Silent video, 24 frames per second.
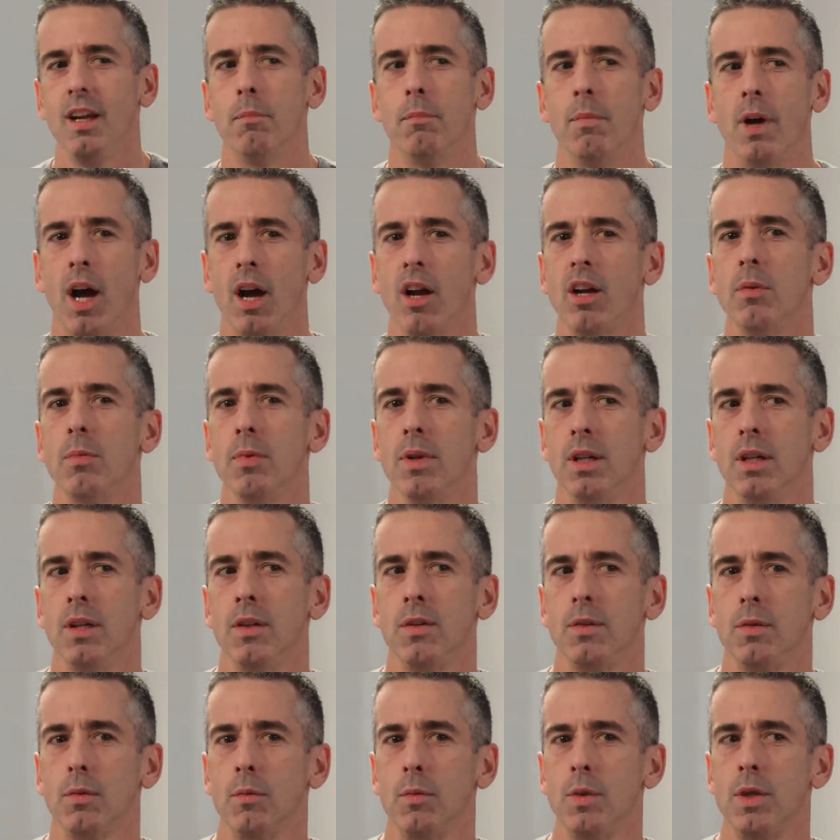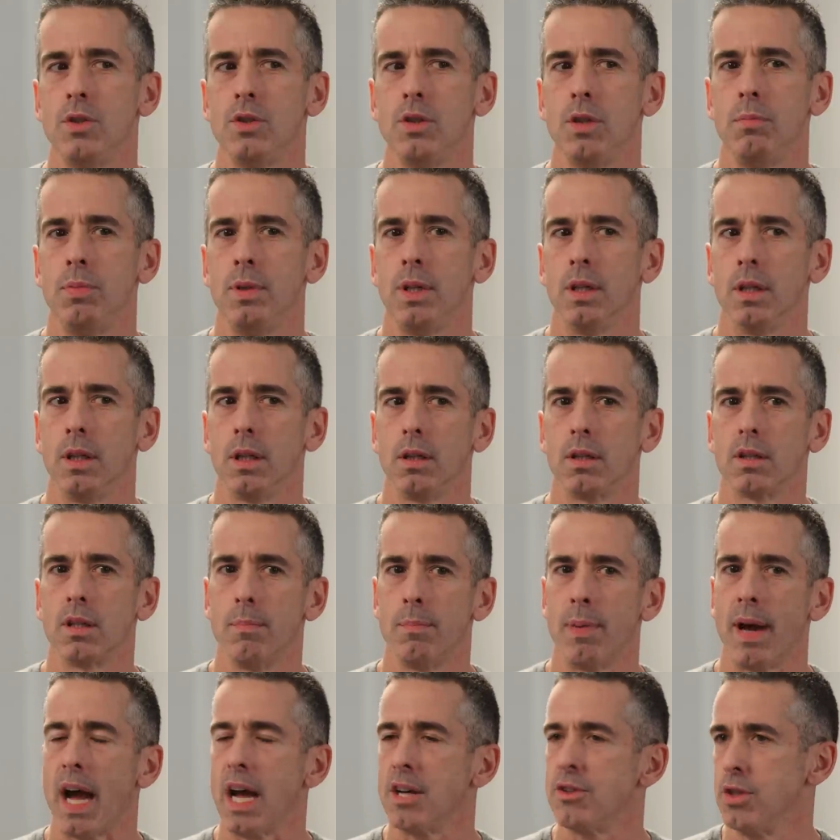My argument is we should be a little
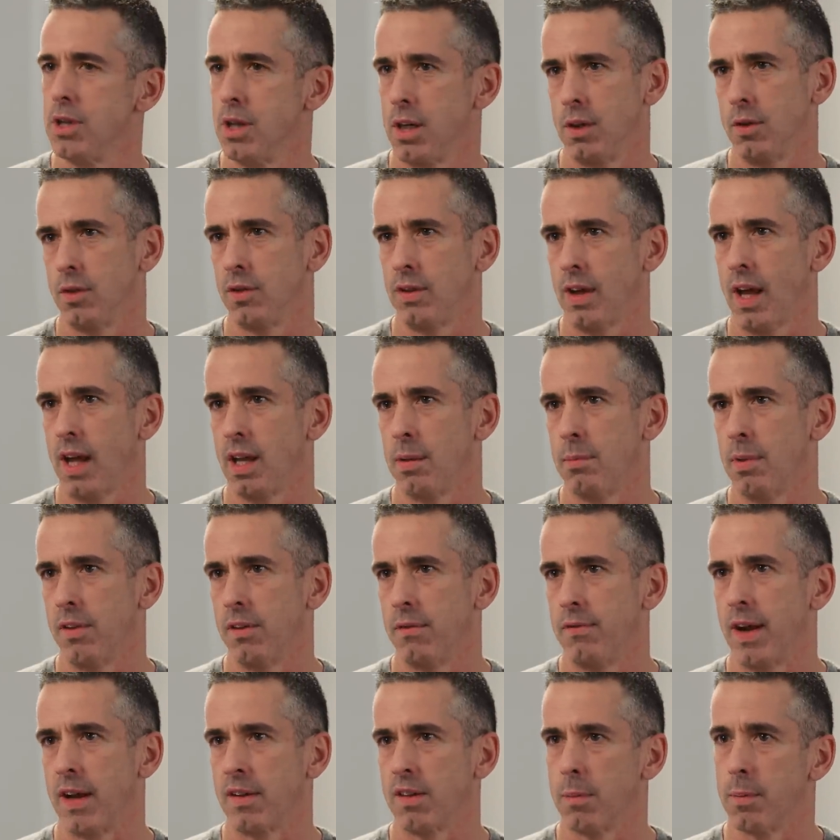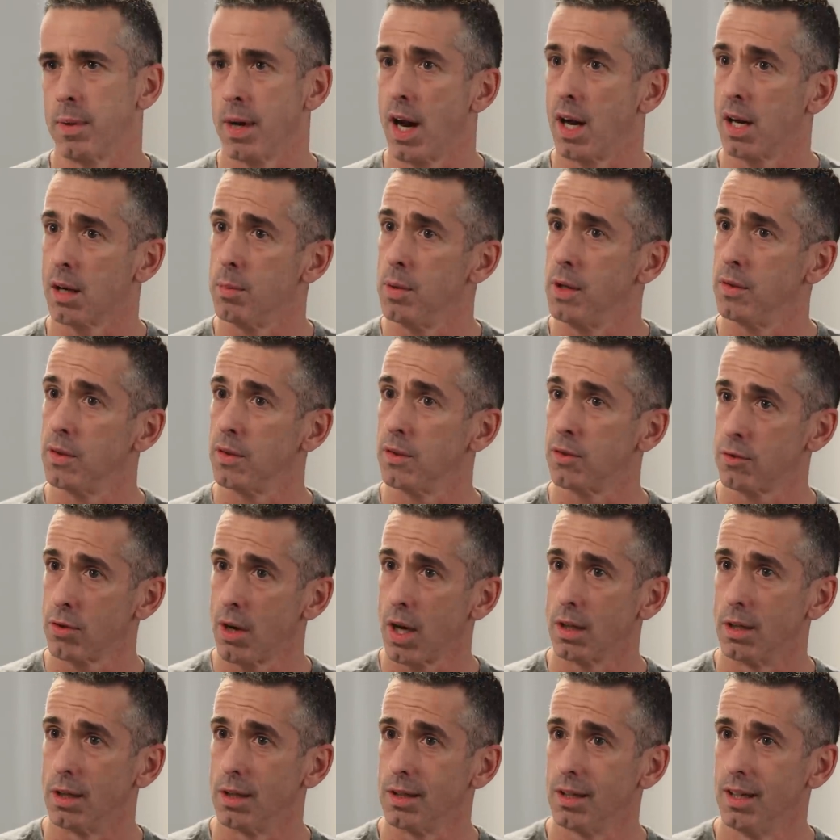compassionate understanding about the fact that monogamy is a
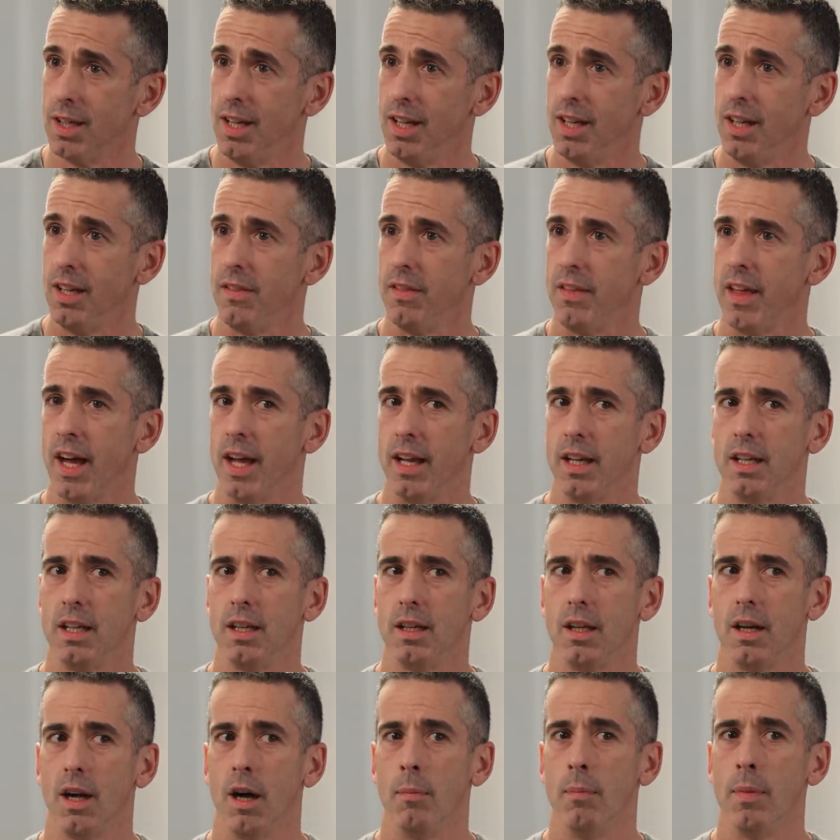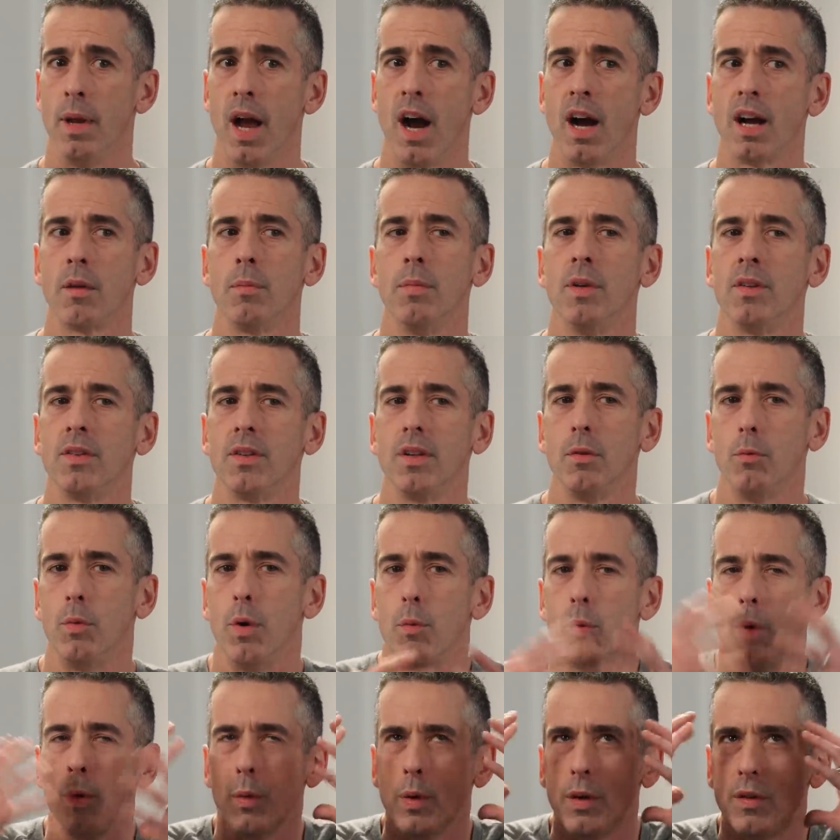struggle, that a monogamous, what
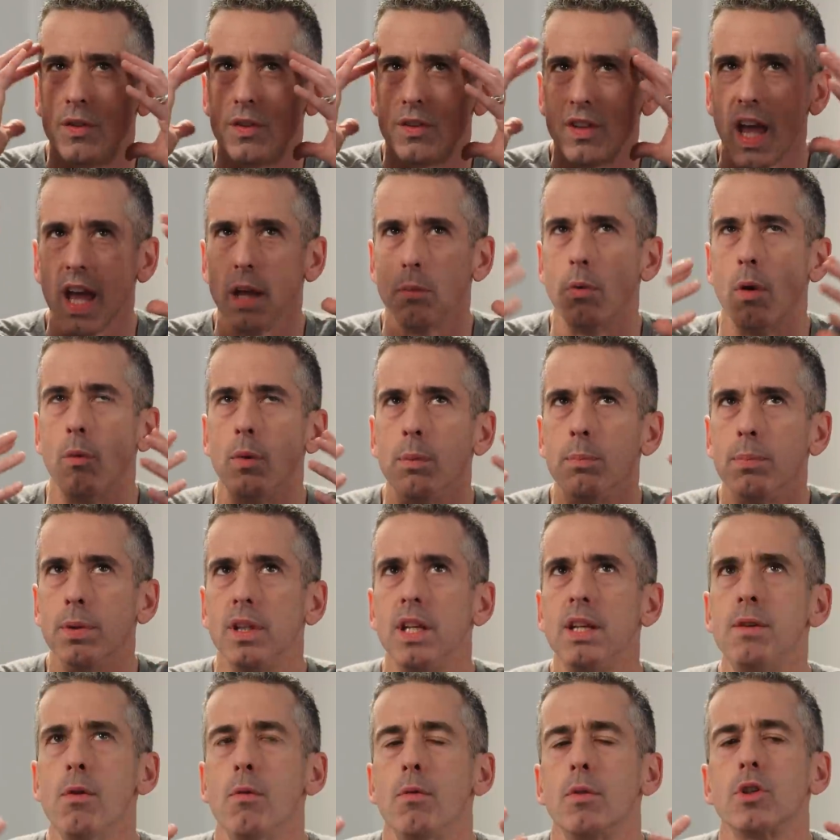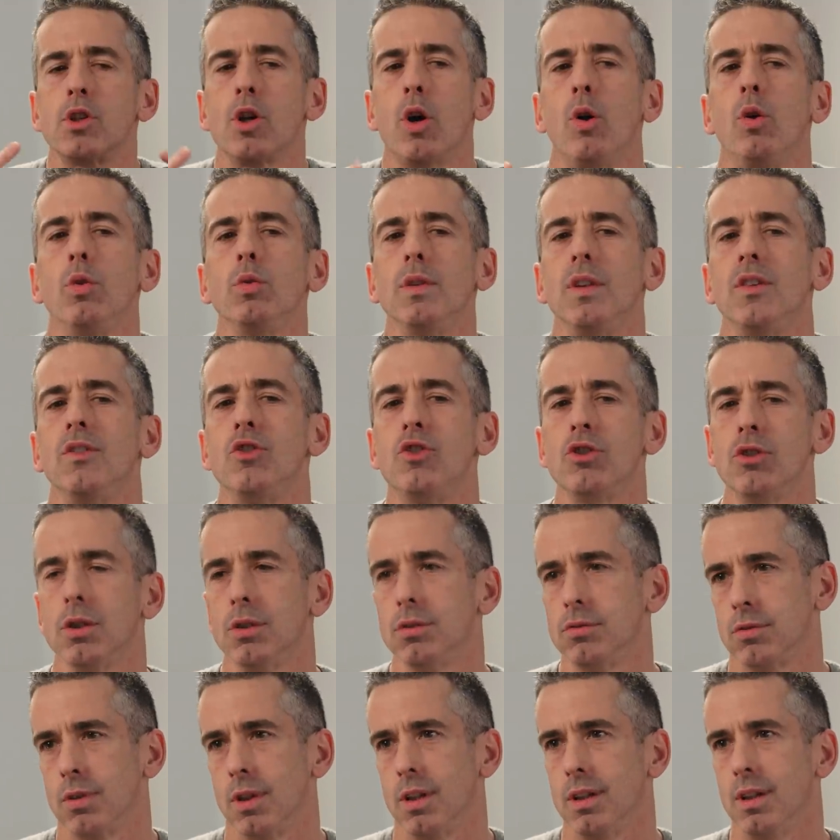we, we said, what we believe, what we're told as
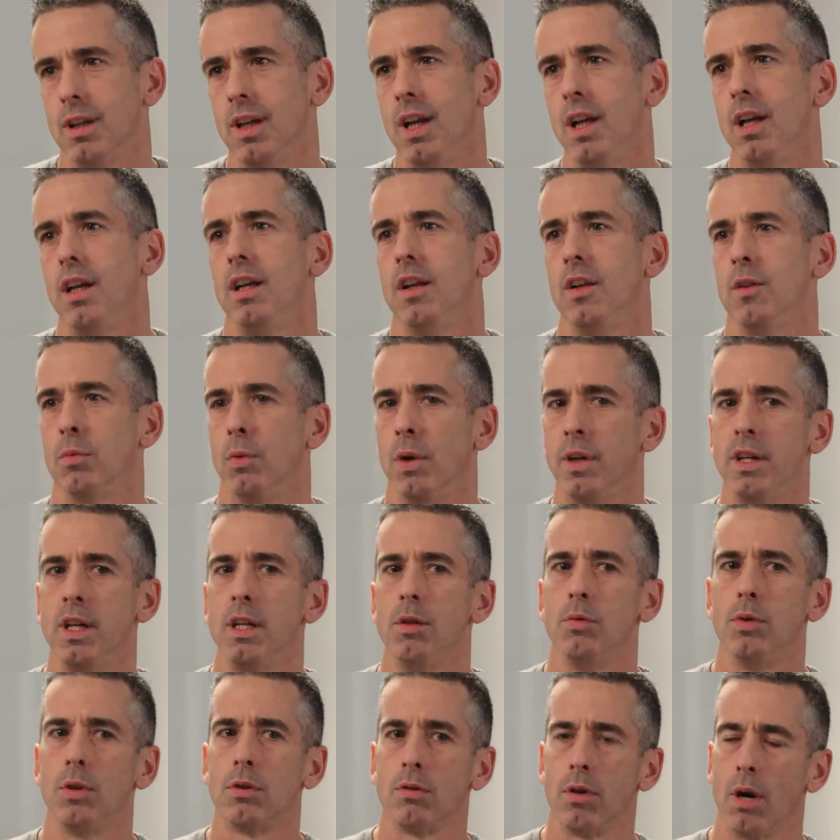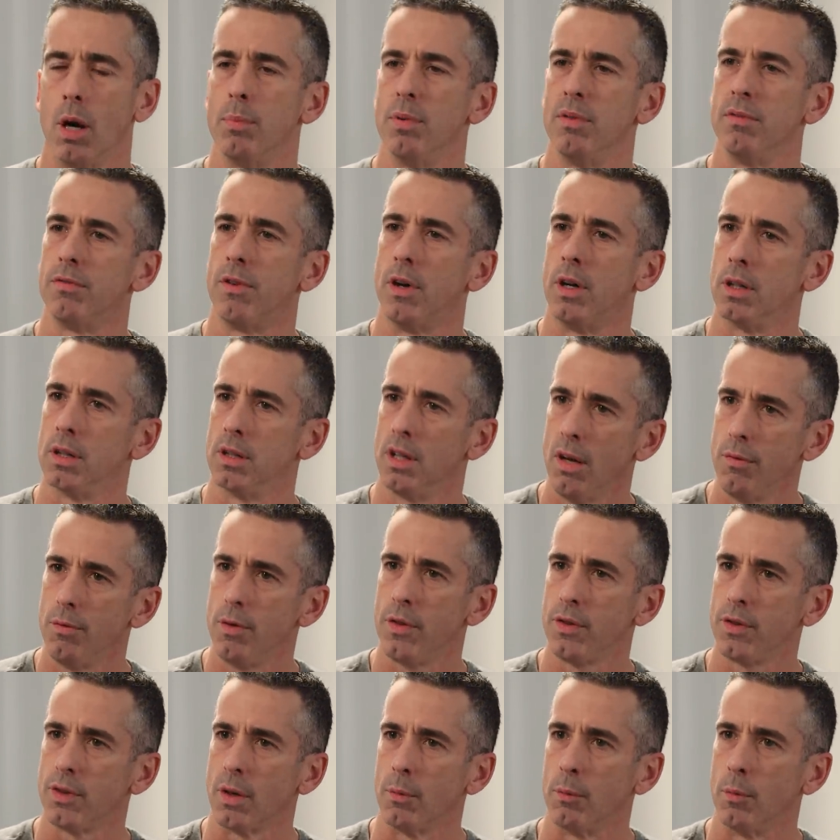children, is one day you will grow up and fall in love
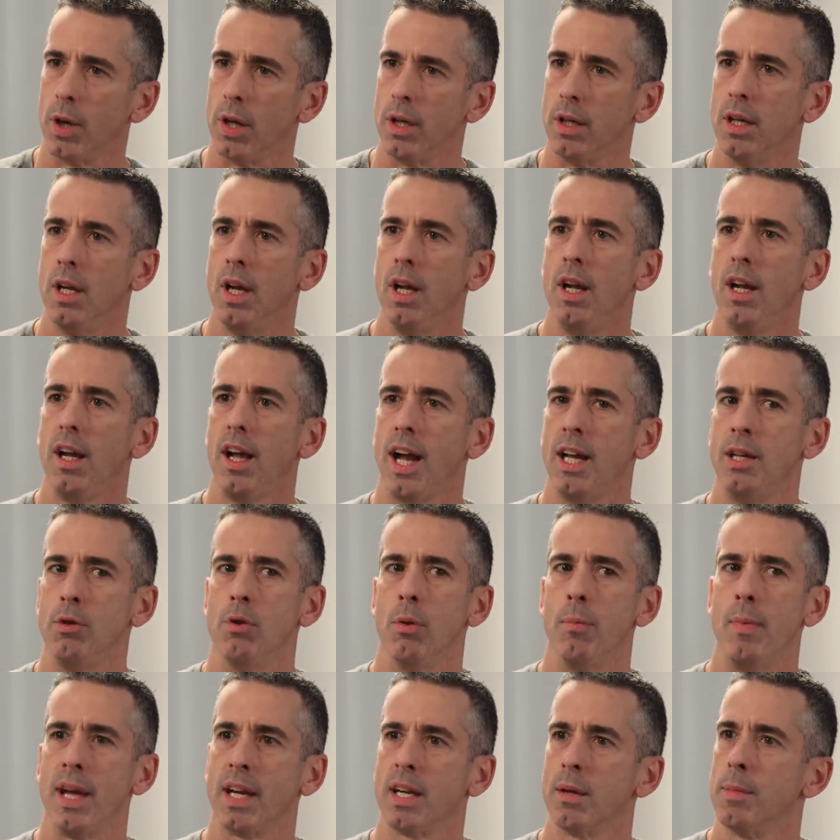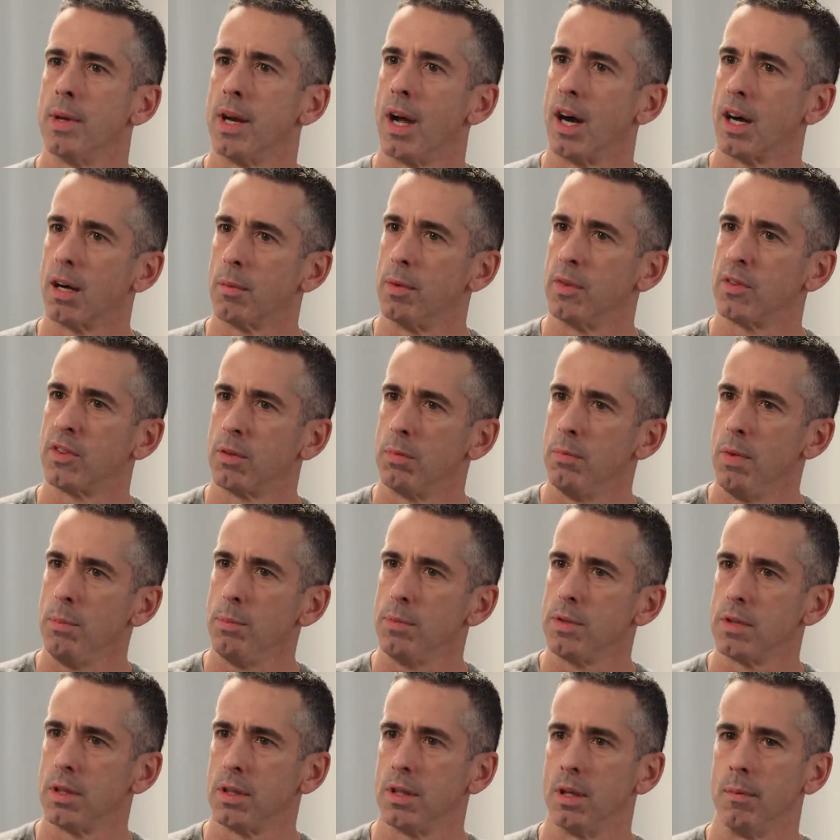with someone and you will make a monogamous
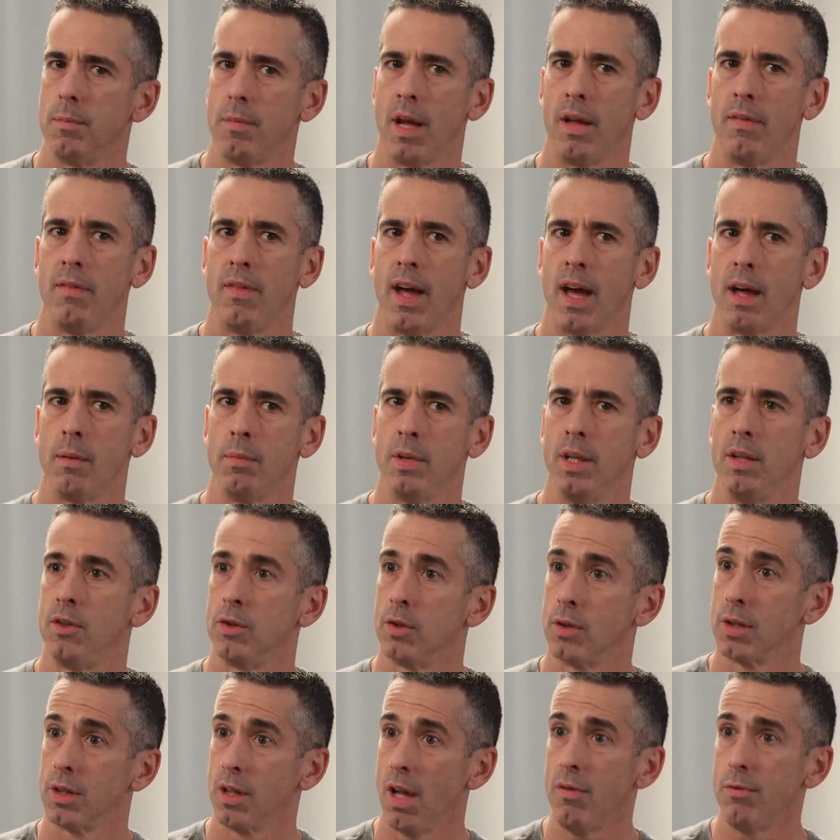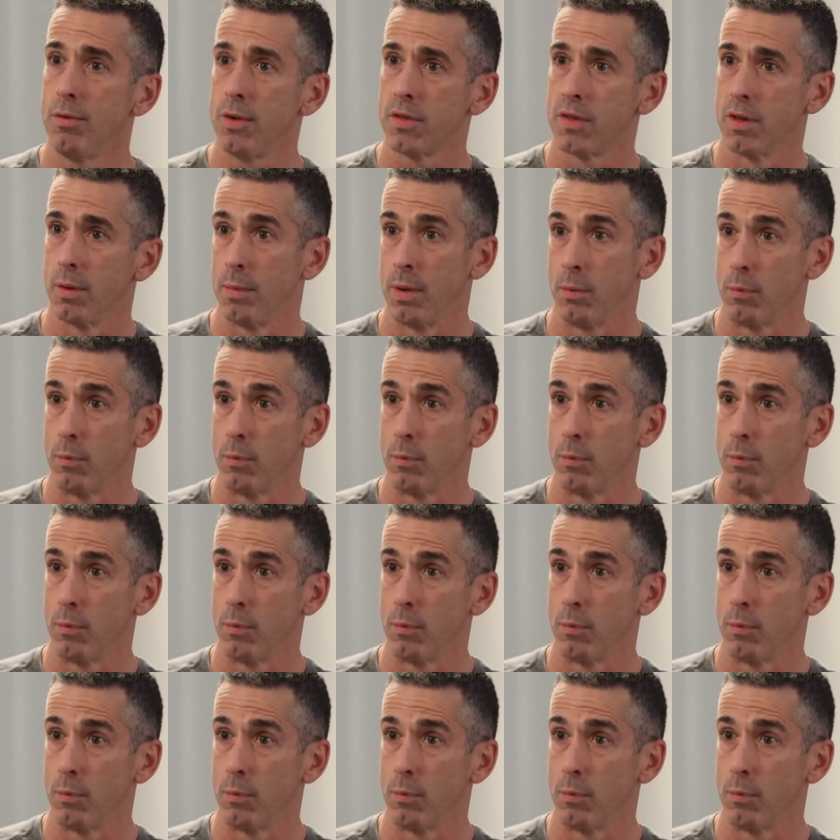commitment to them, and that means you're in love with them.